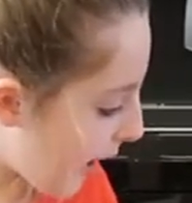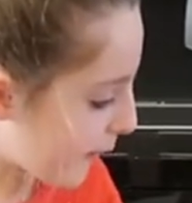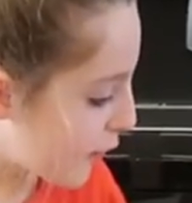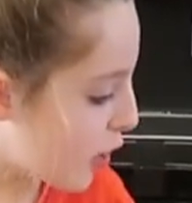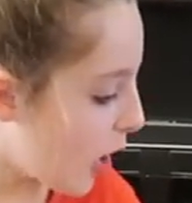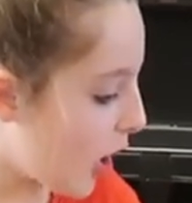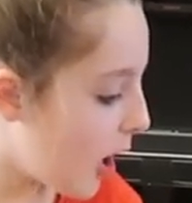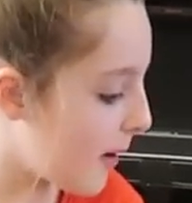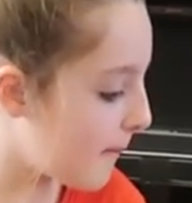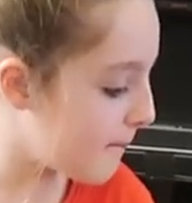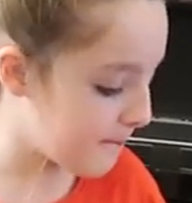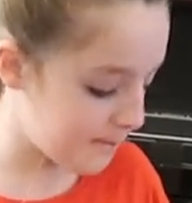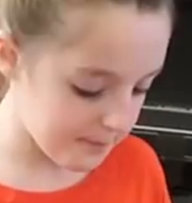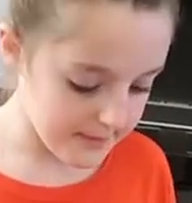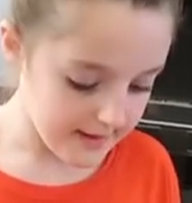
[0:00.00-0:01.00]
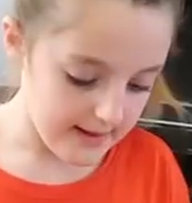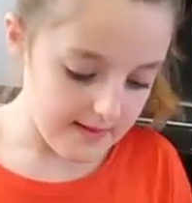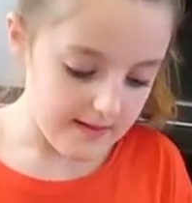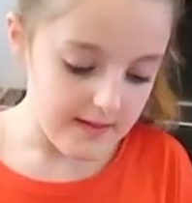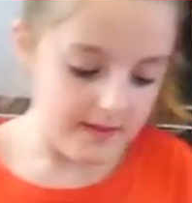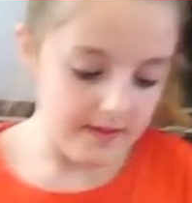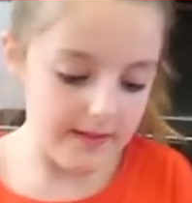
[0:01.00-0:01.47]
I've got
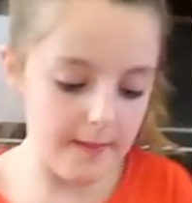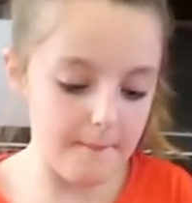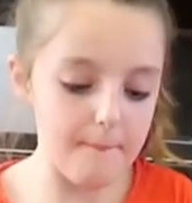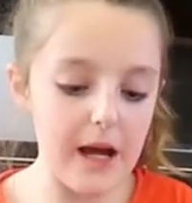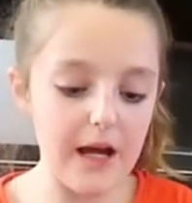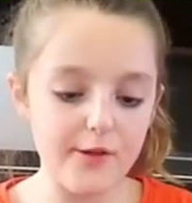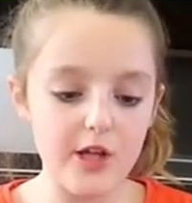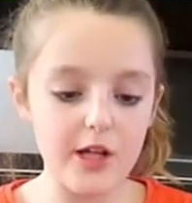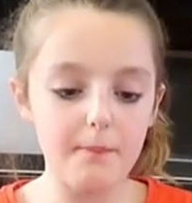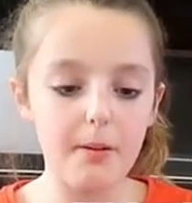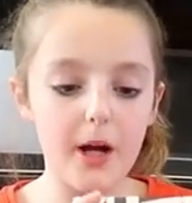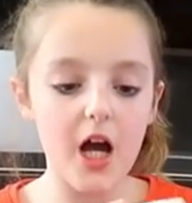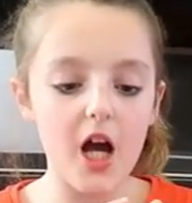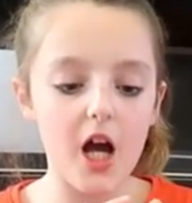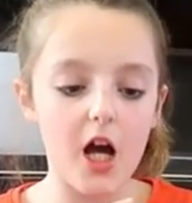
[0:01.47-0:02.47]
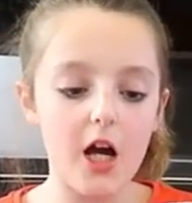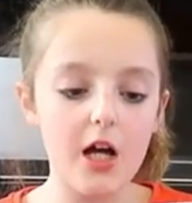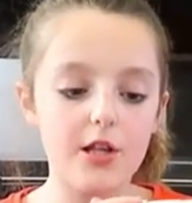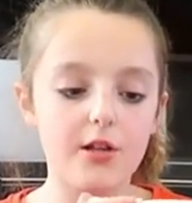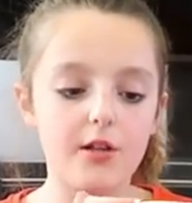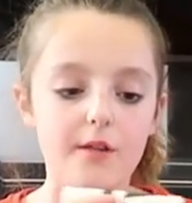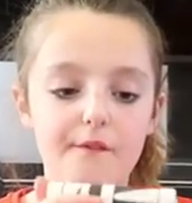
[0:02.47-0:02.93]
the matching
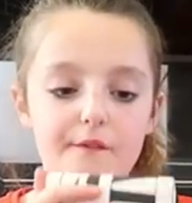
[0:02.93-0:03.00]
purse